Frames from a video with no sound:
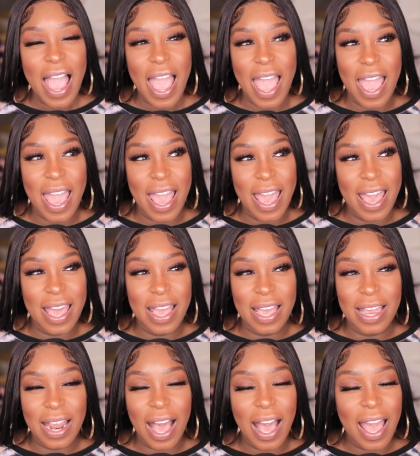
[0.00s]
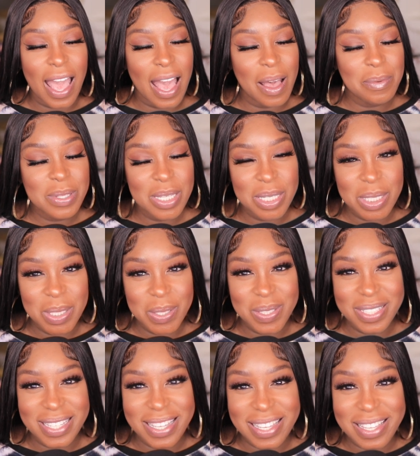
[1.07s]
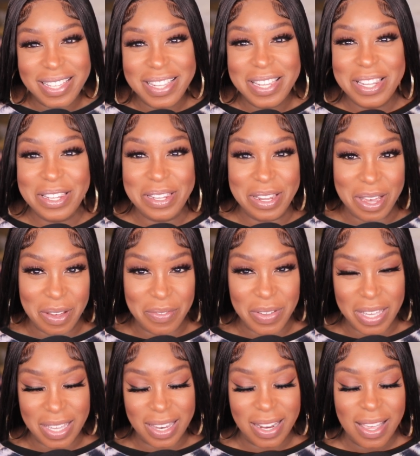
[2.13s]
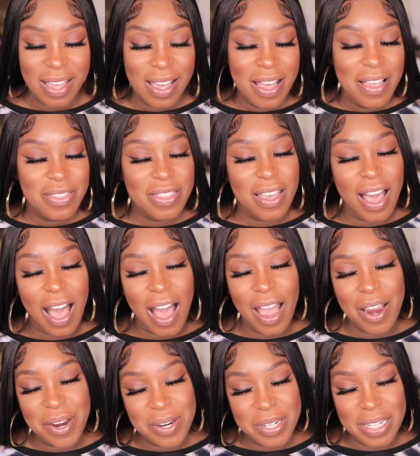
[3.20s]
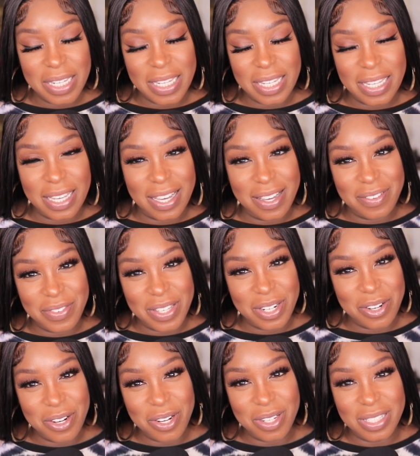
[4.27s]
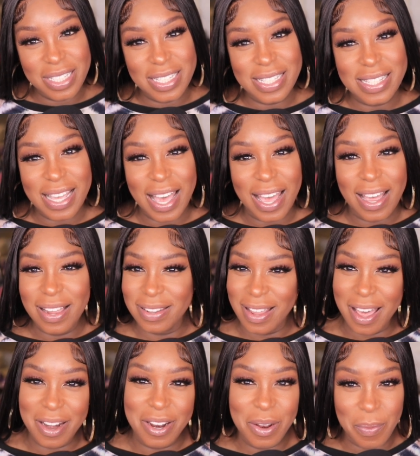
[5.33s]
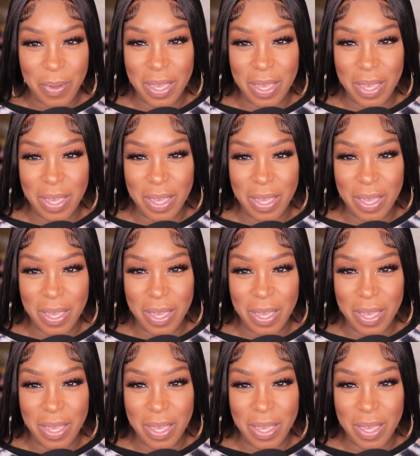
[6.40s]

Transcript: and I absolutely love it. The irony of it all is that a lot of